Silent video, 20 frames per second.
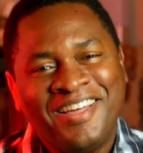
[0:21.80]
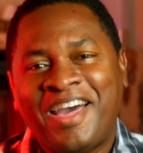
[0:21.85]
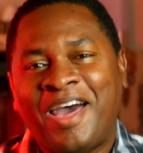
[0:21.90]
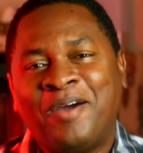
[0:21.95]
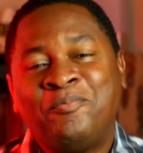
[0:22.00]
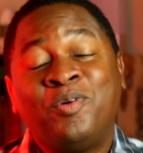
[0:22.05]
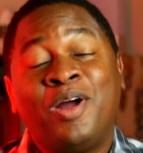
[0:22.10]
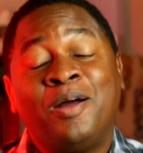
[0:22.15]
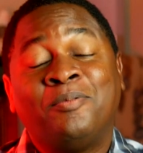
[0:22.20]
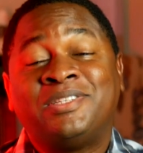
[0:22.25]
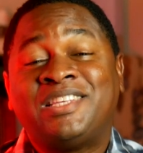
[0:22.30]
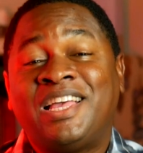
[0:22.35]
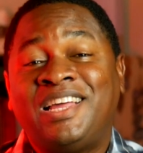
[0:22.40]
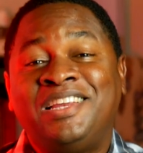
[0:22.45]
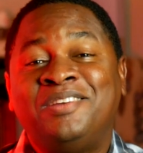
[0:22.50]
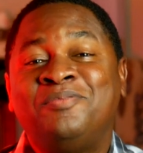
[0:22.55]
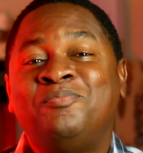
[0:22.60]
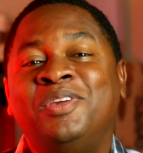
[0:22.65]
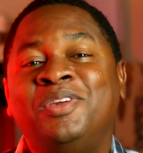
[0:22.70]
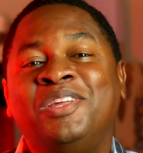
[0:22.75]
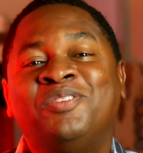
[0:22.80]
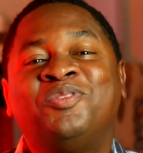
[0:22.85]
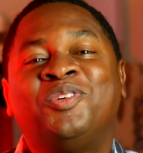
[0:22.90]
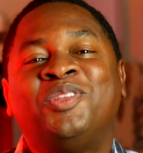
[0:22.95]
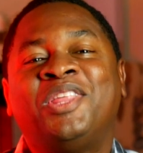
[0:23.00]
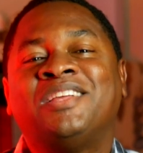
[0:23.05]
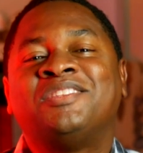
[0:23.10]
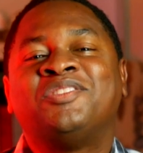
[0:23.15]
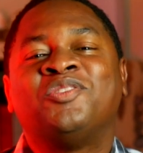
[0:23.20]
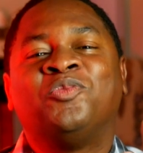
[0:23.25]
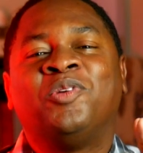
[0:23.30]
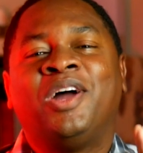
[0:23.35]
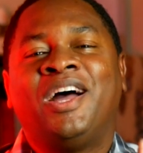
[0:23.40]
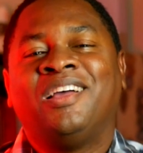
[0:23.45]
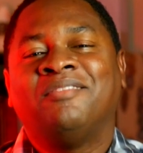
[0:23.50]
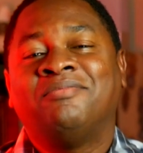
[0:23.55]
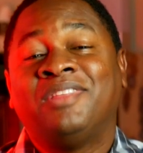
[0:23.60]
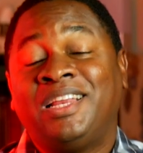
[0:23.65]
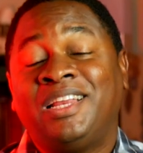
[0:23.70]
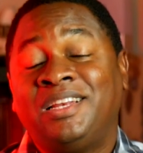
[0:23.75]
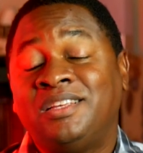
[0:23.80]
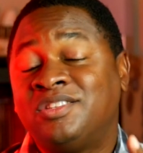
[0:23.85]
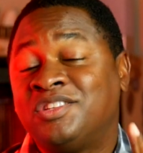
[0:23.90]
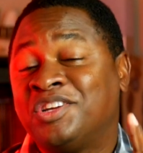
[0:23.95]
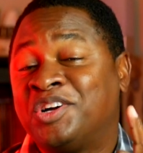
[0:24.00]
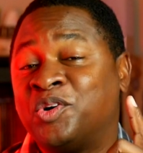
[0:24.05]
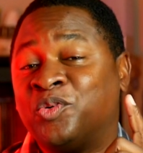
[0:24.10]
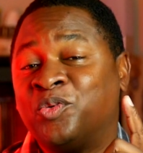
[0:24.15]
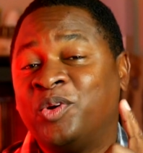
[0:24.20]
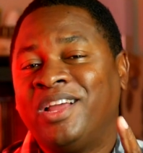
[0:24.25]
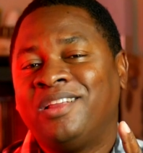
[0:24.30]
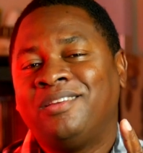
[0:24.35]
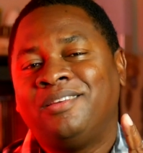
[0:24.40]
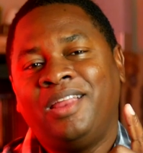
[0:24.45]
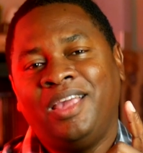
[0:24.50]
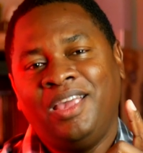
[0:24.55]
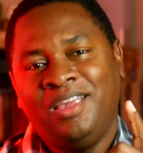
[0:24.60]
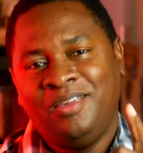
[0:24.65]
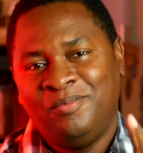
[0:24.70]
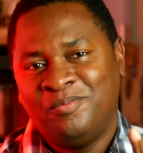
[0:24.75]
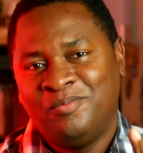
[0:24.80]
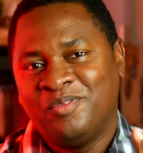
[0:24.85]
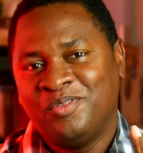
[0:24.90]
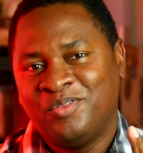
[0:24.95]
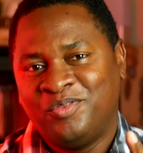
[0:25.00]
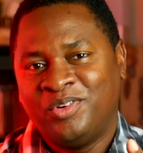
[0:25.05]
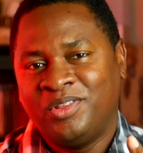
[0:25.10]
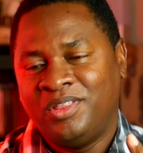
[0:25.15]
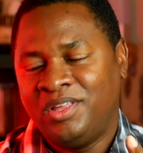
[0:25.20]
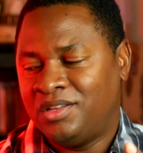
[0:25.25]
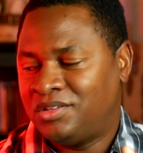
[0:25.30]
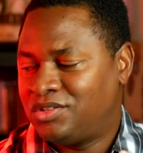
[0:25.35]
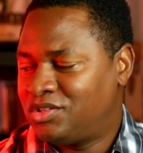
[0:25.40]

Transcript: I promise I didn't mean for that to rhyme. That is the correct name for this.